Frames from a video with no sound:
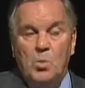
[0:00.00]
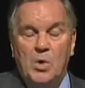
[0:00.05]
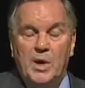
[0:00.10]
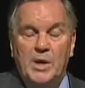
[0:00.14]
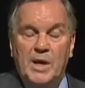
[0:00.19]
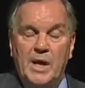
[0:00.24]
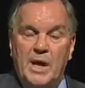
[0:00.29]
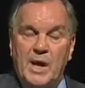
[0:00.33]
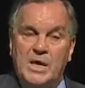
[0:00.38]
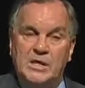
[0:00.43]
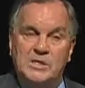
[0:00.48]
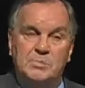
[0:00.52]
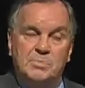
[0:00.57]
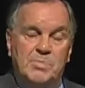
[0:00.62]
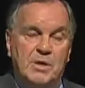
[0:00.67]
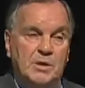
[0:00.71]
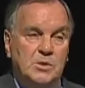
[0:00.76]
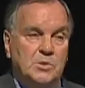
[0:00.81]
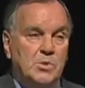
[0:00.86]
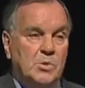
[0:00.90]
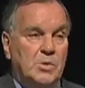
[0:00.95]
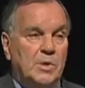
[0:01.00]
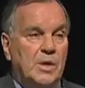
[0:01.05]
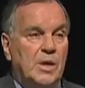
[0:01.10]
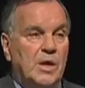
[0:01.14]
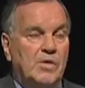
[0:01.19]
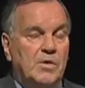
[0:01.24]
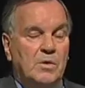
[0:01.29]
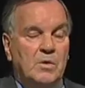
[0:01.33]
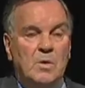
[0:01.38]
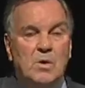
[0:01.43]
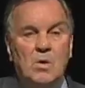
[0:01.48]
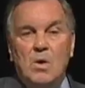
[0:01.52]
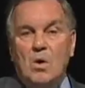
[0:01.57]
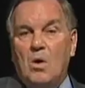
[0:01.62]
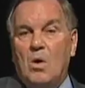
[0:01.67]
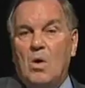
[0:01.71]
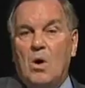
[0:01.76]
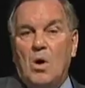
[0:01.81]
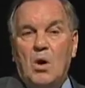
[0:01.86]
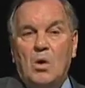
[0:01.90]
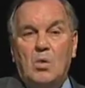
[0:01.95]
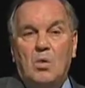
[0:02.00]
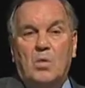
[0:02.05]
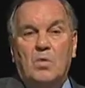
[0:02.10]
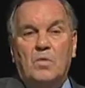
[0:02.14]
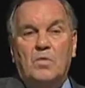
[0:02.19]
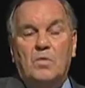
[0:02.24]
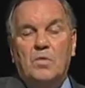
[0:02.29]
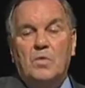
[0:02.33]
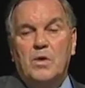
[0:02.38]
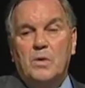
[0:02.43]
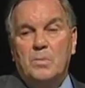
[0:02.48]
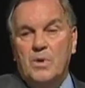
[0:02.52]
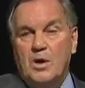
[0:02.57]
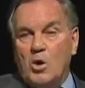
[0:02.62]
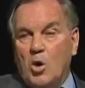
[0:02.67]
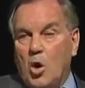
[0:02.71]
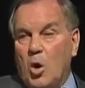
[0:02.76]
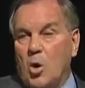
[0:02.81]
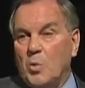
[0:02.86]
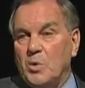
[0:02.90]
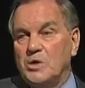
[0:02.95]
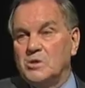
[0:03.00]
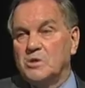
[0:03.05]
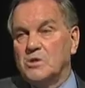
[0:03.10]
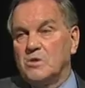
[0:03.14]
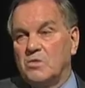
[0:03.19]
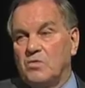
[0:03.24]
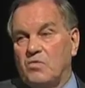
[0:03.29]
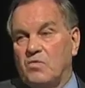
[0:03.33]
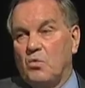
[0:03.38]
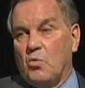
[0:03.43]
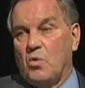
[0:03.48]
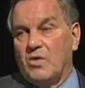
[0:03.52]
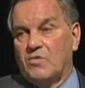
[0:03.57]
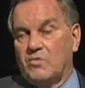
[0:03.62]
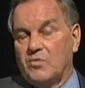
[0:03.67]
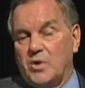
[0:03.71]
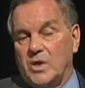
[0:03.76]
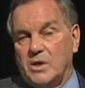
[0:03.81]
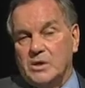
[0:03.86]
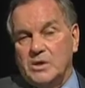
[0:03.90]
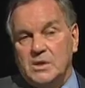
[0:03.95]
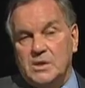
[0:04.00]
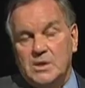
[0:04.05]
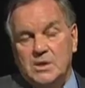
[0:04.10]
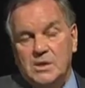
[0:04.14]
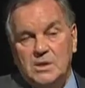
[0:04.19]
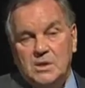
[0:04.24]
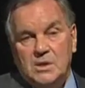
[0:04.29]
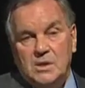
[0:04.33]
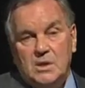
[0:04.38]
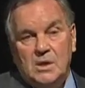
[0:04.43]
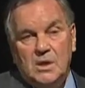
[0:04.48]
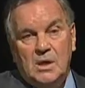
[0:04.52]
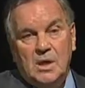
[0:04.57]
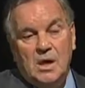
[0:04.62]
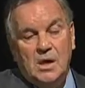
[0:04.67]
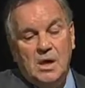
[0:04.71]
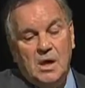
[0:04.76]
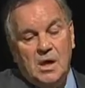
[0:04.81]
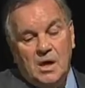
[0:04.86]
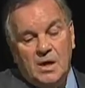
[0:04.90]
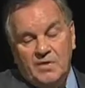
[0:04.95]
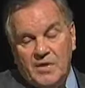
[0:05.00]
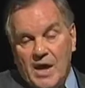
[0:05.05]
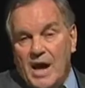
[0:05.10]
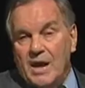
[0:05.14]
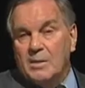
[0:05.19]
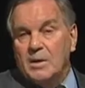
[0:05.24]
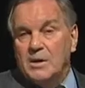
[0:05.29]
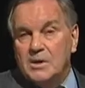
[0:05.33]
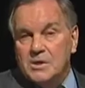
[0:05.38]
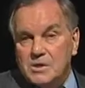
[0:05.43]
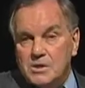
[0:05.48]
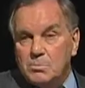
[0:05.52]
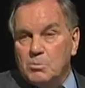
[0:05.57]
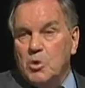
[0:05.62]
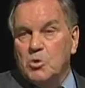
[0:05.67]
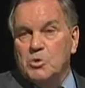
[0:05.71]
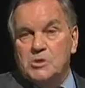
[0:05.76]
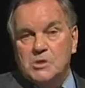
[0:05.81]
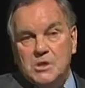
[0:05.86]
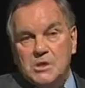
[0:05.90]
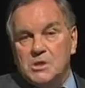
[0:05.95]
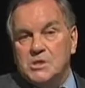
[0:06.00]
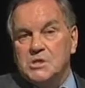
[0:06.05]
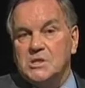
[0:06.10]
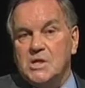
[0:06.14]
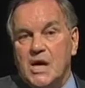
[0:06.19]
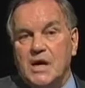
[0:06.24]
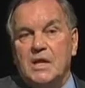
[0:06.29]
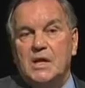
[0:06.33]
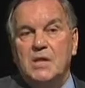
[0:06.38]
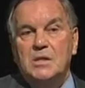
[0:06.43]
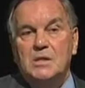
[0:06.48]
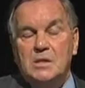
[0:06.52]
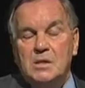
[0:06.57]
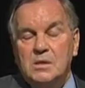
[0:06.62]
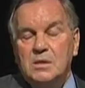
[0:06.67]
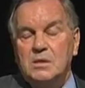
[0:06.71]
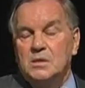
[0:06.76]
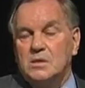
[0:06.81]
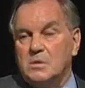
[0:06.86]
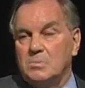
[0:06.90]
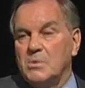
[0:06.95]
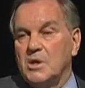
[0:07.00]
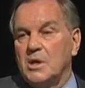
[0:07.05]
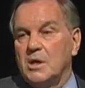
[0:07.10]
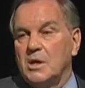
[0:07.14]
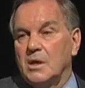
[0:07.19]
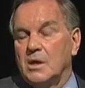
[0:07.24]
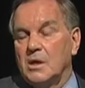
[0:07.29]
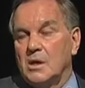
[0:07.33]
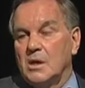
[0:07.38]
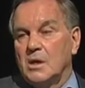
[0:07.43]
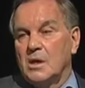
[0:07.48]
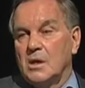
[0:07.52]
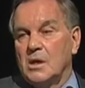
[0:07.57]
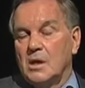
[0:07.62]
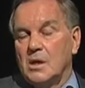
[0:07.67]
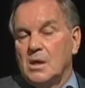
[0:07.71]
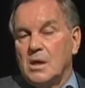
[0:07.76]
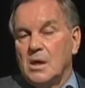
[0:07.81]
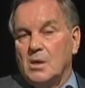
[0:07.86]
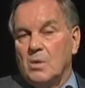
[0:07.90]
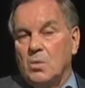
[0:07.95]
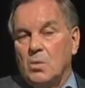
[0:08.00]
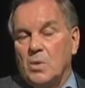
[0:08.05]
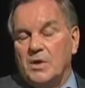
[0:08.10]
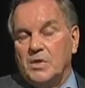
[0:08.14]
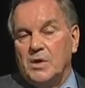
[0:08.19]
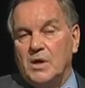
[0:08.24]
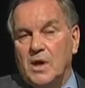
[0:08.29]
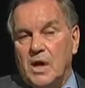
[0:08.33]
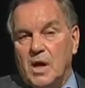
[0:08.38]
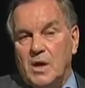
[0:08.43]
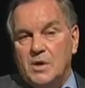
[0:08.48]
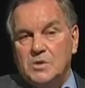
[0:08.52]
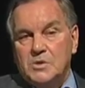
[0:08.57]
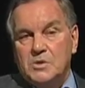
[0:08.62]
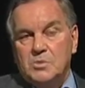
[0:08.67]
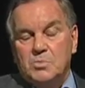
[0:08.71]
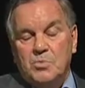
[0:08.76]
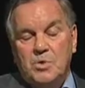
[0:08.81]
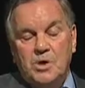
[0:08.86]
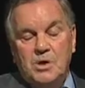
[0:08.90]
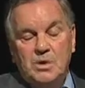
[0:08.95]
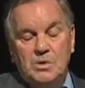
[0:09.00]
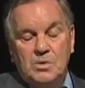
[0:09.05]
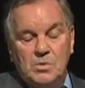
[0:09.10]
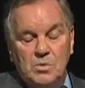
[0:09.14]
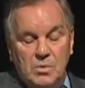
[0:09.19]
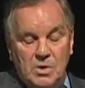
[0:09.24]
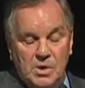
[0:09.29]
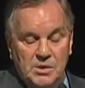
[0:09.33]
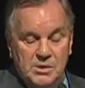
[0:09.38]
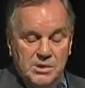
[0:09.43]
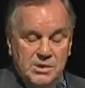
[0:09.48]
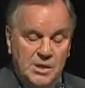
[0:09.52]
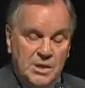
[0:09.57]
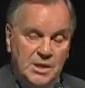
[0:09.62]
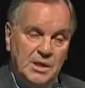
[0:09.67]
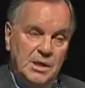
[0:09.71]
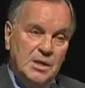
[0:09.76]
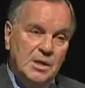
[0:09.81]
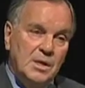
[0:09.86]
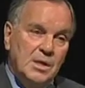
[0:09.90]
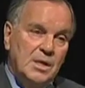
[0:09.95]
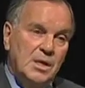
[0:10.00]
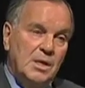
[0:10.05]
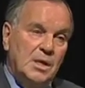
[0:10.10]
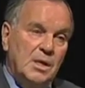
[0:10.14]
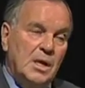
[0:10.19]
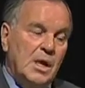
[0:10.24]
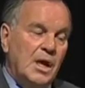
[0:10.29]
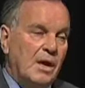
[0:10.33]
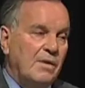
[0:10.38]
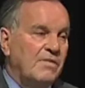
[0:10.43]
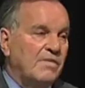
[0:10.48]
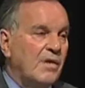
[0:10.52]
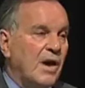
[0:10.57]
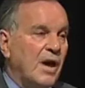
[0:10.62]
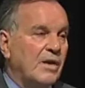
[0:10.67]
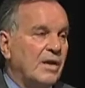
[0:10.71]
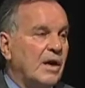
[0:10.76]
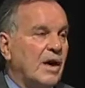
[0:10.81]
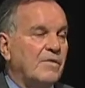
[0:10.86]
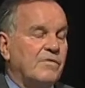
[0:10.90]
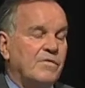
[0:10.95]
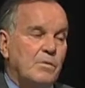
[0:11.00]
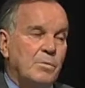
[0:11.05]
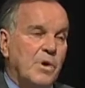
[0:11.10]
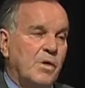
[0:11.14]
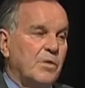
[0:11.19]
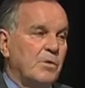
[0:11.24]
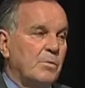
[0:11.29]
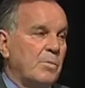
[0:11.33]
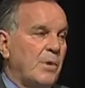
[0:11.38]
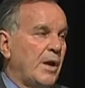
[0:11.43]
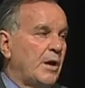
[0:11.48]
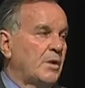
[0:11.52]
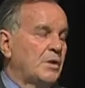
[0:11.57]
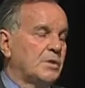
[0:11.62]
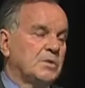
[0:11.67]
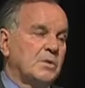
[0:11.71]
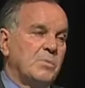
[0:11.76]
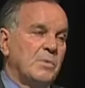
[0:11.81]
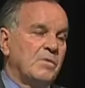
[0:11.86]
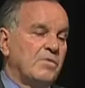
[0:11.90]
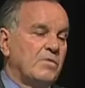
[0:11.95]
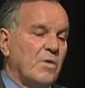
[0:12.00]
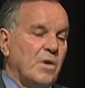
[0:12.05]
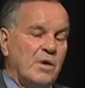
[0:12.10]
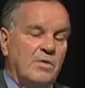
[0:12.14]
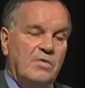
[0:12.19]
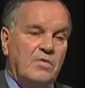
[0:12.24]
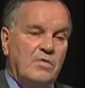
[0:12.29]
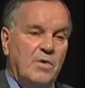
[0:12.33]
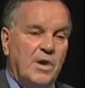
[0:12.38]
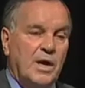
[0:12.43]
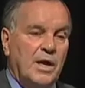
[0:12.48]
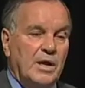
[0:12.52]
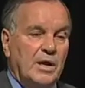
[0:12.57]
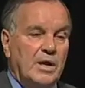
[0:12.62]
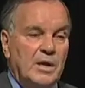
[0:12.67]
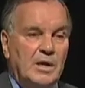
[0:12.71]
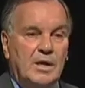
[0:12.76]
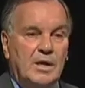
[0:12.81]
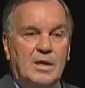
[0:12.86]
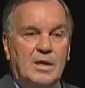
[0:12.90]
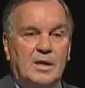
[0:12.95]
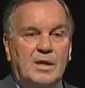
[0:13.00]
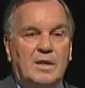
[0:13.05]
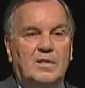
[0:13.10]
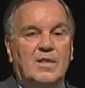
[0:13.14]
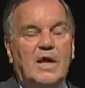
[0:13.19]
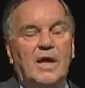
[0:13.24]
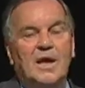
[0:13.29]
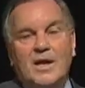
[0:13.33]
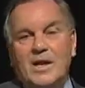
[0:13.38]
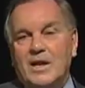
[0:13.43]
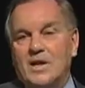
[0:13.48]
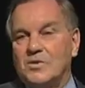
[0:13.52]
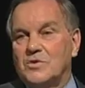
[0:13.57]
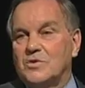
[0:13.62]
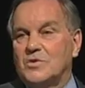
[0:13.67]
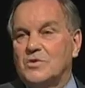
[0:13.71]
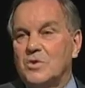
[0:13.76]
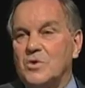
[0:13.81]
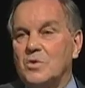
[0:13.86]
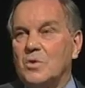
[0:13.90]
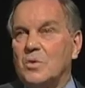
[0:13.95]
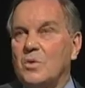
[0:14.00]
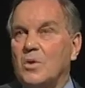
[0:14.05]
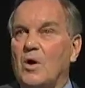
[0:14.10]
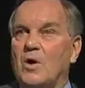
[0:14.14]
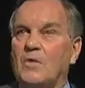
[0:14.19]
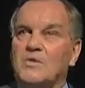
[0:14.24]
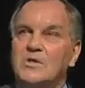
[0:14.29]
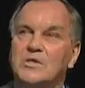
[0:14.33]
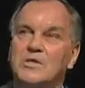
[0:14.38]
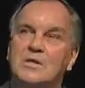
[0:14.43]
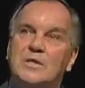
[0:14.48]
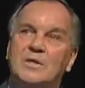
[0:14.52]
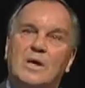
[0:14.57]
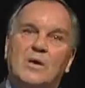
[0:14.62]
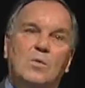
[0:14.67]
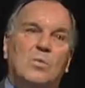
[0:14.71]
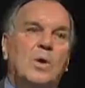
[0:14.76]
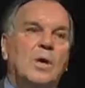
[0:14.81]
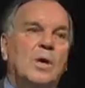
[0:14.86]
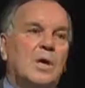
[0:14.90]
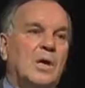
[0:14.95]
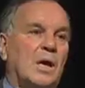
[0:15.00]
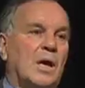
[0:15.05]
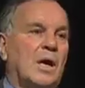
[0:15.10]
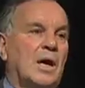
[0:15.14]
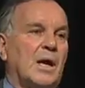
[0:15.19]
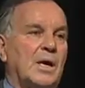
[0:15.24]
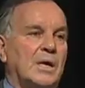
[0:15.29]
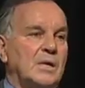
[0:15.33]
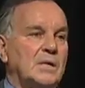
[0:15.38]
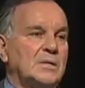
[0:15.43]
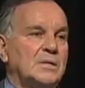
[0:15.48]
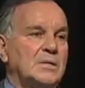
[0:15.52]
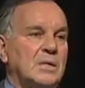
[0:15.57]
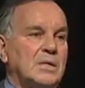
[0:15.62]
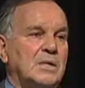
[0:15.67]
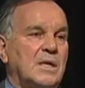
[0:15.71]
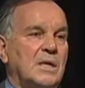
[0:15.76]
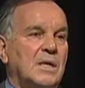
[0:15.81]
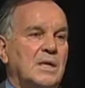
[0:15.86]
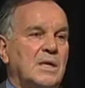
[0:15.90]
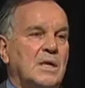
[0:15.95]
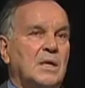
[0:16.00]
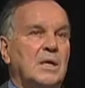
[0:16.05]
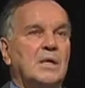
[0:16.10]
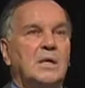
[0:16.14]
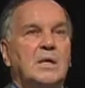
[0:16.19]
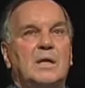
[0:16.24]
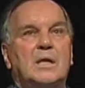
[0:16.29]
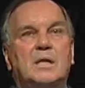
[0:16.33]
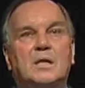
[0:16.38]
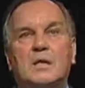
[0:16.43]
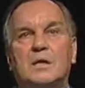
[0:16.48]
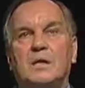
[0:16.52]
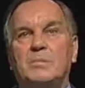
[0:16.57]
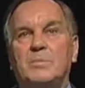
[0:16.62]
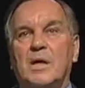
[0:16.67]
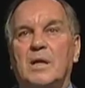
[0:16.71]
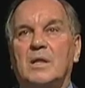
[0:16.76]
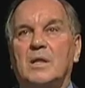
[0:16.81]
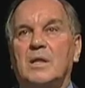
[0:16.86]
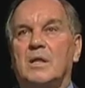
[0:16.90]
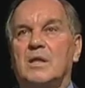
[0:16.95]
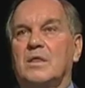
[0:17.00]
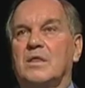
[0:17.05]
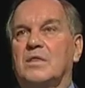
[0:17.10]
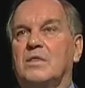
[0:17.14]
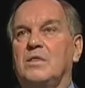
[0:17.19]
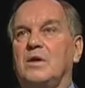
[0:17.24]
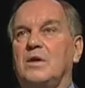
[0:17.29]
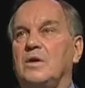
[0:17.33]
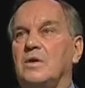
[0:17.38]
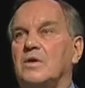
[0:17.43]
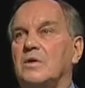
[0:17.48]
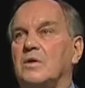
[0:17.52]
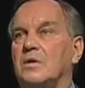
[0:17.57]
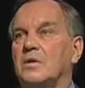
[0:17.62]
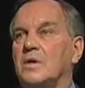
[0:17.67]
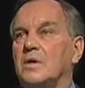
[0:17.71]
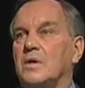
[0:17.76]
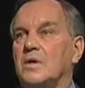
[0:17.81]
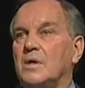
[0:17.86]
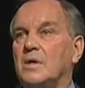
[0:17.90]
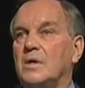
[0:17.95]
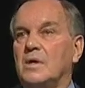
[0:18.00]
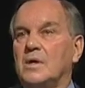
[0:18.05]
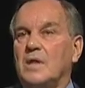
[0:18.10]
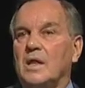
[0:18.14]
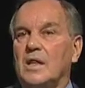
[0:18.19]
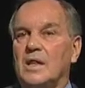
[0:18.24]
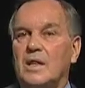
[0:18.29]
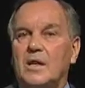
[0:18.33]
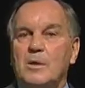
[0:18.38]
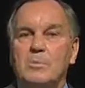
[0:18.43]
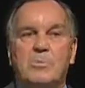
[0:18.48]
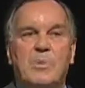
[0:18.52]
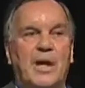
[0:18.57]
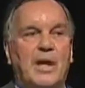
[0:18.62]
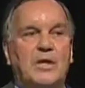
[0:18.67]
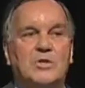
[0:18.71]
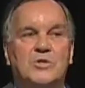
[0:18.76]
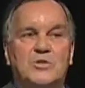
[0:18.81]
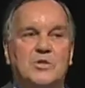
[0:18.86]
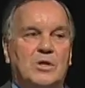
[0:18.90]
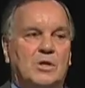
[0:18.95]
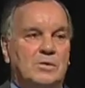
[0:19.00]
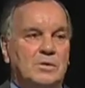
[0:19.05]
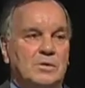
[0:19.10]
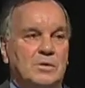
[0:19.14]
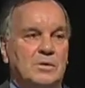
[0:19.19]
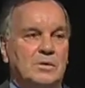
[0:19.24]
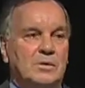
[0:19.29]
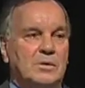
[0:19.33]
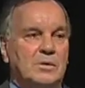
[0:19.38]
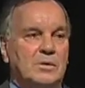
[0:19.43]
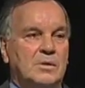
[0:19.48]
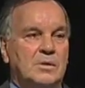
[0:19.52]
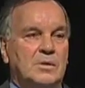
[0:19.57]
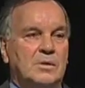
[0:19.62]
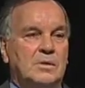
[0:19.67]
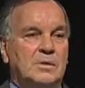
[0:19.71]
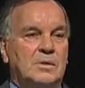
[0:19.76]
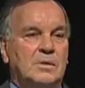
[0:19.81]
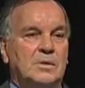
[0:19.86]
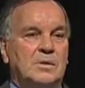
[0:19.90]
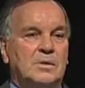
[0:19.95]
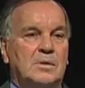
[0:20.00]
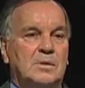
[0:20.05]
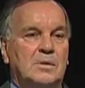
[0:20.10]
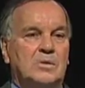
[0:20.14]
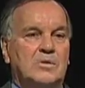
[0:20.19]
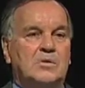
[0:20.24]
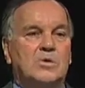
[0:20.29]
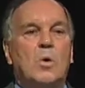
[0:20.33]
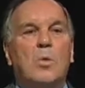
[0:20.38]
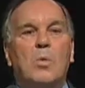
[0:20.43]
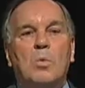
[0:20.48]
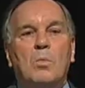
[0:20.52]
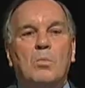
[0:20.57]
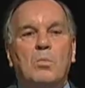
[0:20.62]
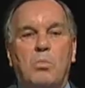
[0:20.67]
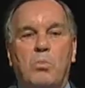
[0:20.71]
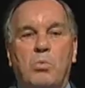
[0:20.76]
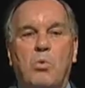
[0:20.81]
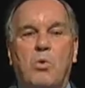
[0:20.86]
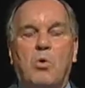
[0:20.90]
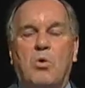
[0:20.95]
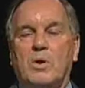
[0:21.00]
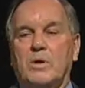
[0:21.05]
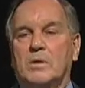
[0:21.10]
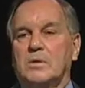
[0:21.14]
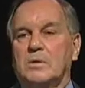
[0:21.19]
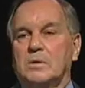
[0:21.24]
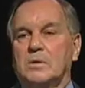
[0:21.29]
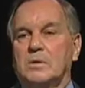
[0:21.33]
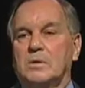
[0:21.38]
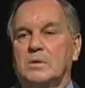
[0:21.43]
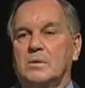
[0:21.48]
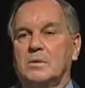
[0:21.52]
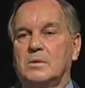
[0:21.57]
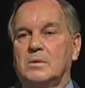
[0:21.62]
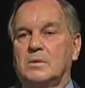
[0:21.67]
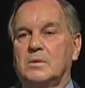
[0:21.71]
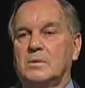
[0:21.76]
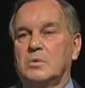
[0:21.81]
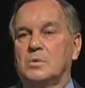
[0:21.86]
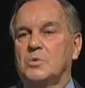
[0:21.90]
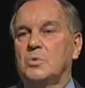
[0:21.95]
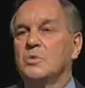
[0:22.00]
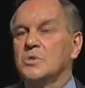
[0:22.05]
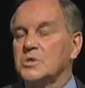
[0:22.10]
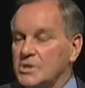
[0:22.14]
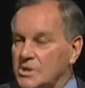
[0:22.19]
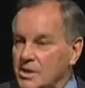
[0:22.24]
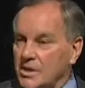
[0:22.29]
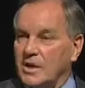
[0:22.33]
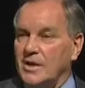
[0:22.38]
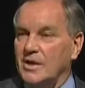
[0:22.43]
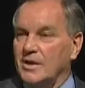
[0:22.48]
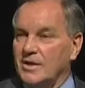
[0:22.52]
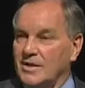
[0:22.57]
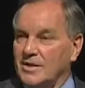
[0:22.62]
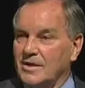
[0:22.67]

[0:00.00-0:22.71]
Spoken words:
one aspect to another, all over. They've been always in the forefront. That is the most exciting to me, what the arts bring to our city. And I found out from other mayors, to be very frank, they get it too, and all of a sudden they realize that that little glee club, that little theater, that little band shelter is so important to a city.